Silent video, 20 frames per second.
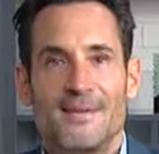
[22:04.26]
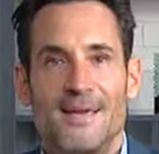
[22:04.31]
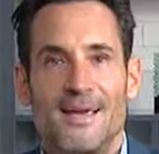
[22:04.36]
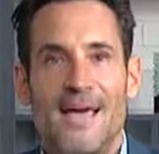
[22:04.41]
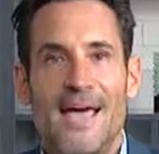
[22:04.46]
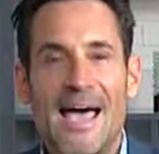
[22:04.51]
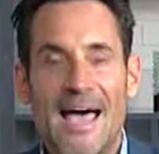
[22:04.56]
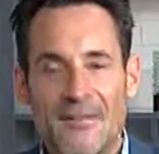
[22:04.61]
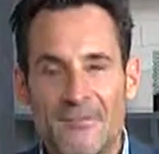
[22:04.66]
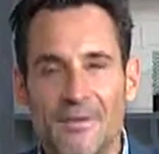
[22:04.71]

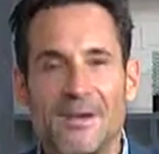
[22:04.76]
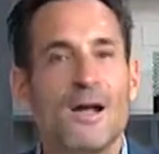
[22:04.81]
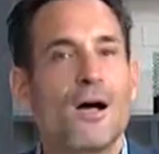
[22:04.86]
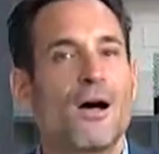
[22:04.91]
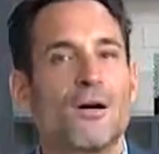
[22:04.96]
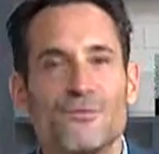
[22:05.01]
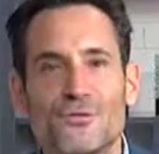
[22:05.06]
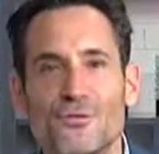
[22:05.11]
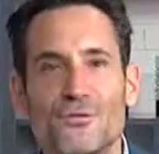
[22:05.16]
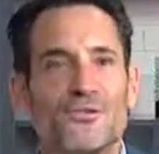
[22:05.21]
have a
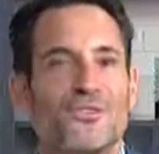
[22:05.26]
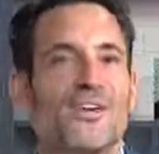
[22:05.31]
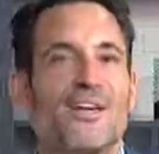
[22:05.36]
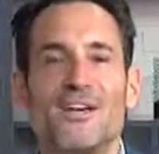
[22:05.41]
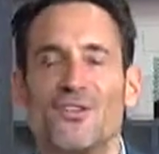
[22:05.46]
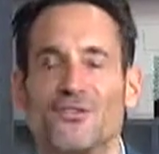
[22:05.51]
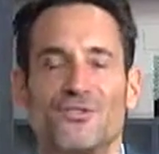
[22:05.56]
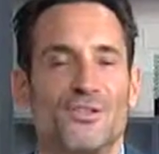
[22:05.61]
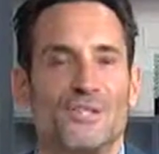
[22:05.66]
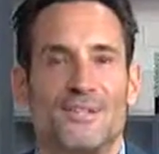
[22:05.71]

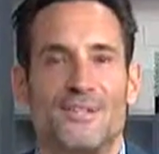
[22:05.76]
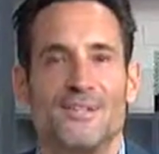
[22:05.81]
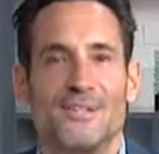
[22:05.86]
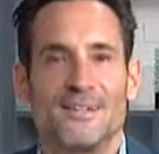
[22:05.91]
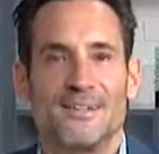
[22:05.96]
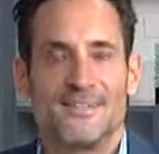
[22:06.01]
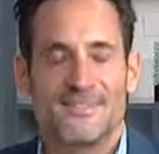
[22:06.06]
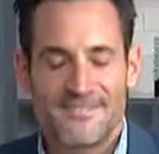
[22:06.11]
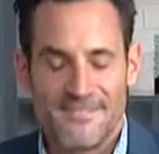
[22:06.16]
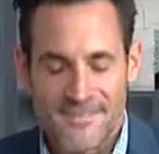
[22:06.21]
conversation.
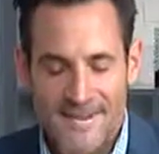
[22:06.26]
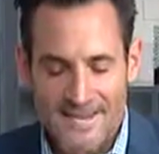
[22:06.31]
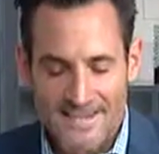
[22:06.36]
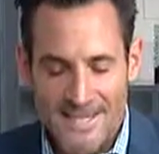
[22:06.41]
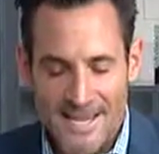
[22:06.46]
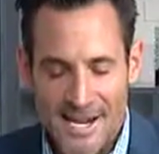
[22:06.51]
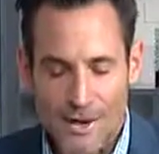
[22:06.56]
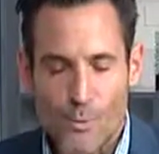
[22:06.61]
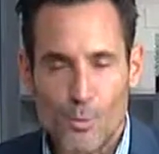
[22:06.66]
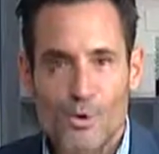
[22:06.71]
Find
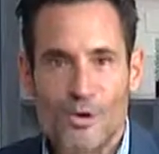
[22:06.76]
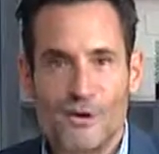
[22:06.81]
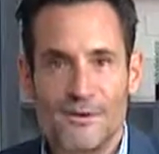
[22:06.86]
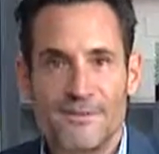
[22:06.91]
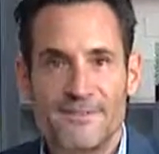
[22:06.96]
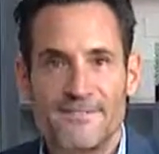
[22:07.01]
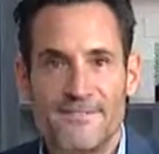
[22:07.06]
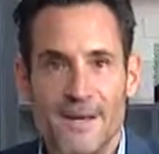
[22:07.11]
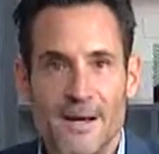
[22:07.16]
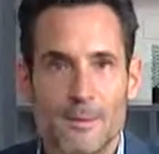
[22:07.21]
out where your
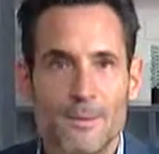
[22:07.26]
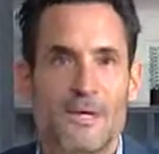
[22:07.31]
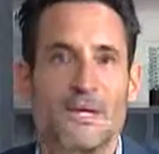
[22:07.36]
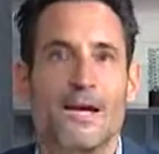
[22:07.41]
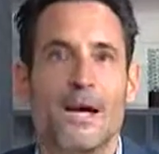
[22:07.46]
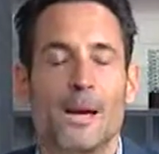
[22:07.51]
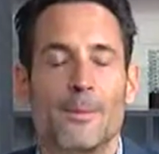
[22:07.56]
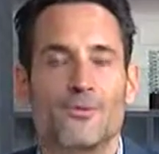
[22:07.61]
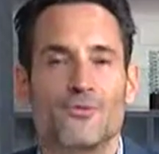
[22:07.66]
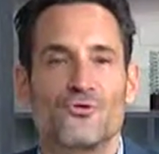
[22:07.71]
family
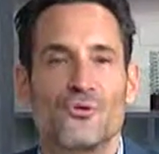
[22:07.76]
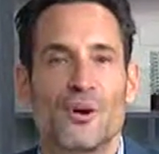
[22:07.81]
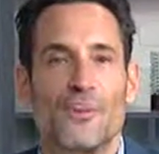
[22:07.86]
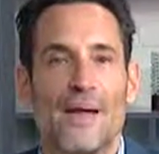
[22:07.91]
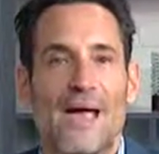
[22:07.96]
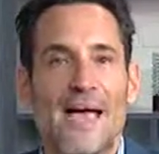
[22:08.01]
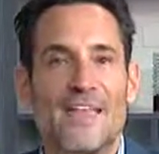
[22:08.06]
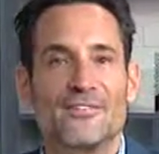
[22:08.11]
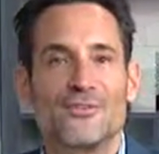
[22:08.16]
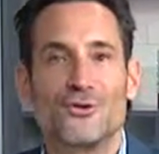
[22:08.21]
comes from.
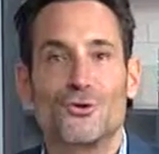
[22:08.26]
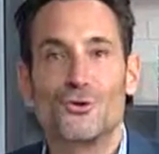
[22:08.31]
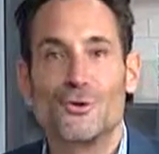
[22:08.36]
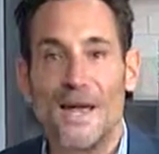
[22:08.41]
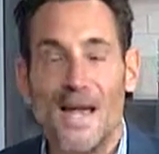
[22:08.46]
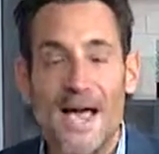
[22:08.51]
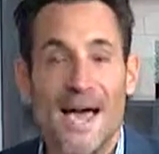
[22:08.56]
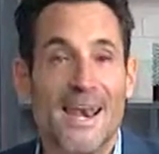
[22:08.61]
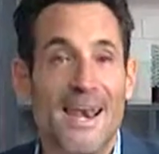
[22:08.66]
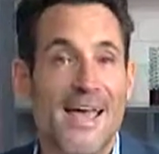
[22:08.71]
Ask your
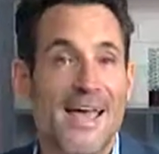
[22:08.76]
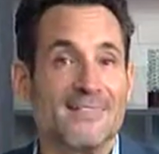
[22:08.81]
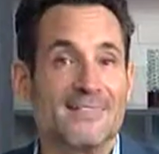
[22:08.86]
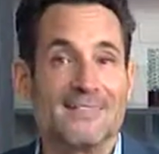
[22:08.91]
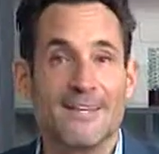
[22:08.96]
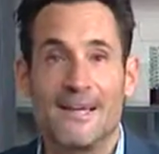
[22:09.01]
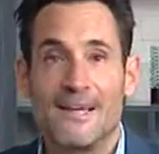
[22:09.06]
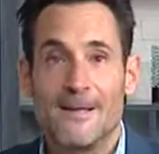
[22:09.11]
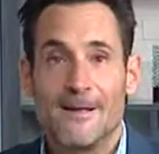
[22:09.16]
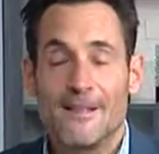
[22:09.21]
dad,
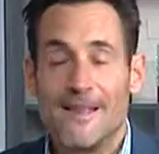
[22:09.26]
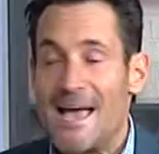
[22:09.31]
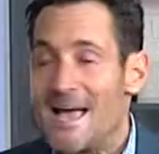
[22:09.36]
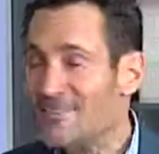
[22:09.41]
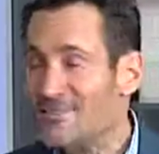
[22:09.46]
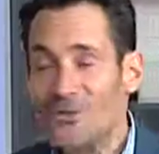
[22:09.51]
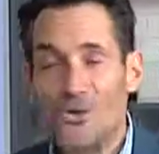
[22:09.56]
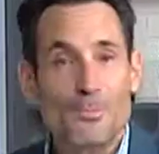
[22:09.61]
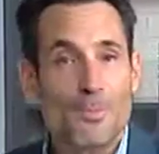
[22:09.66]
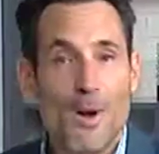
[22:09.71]

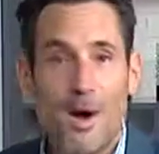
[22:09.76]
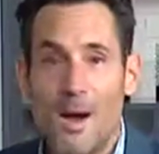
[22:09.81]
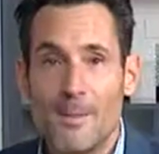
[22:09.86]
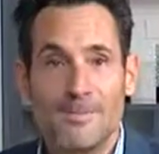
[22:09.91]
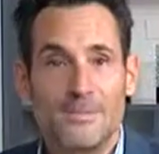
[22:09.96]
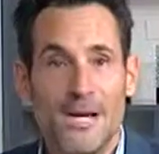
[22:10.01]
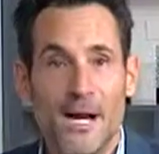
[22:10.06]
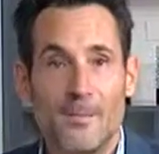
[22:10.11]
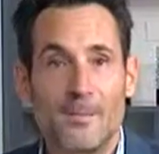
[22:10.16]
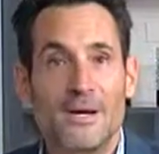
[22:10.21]
ask your mom,
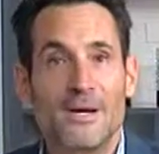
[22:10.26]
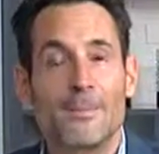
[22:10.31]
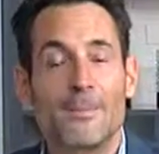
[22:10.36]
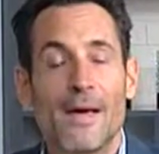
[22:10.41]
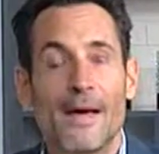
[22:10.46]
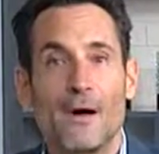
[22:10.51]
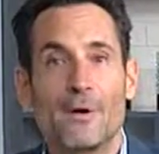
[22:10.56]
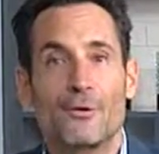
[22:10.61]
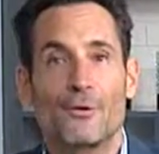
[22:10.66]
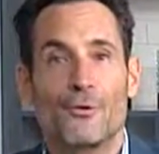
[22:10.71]
tell me
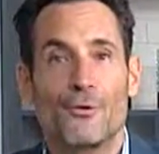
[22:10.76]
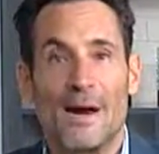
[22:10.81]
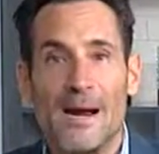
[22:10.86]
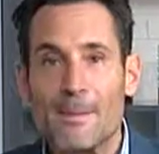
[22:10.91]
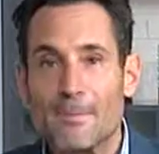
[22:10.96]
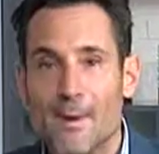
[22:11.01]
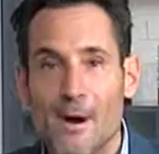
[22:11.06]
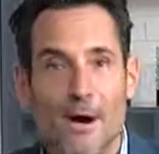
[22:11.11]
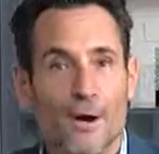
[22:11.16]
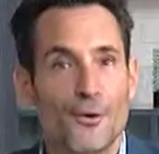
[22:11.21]
about
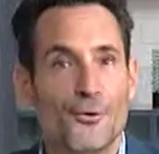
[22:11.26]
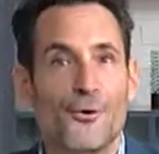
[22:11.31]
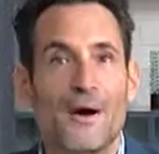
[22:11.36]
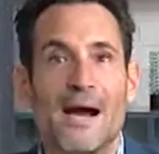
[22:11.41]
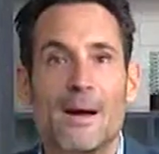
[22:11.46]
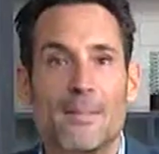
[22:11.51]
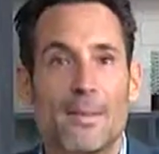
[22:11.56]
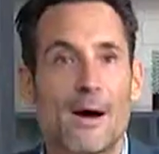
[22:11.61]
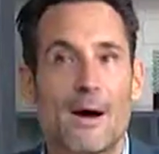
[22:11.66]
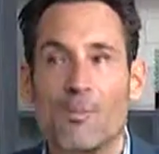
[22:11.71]
grandpa,
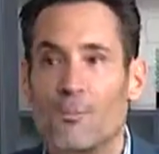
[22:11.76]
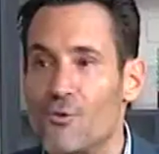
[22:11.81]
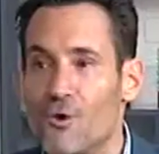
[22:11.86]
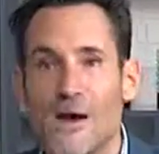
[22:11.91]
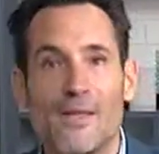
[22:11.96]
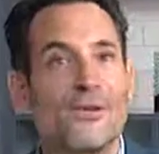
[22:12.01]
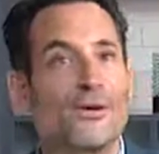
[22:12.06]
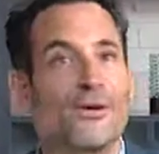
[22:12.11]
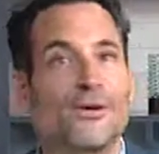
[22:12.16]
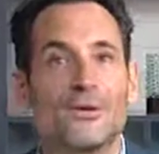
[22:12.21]
grandma,
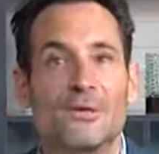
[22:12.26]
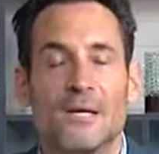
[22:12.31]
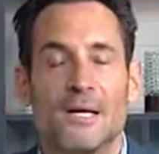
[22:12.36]
brother.